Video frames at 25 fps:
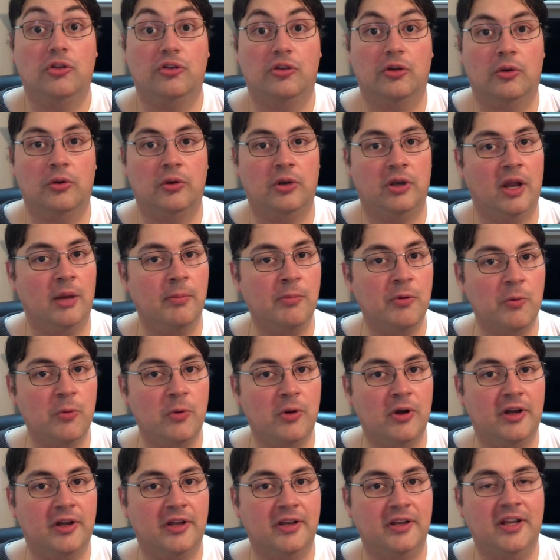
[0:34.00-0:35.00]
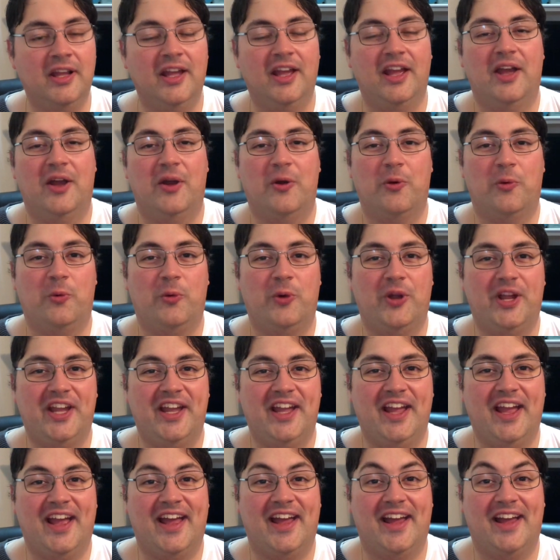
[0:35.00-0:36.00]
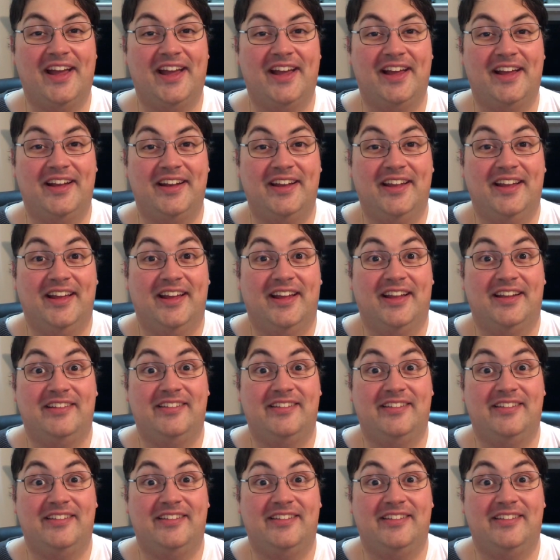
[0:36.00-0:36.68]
So number 1, we had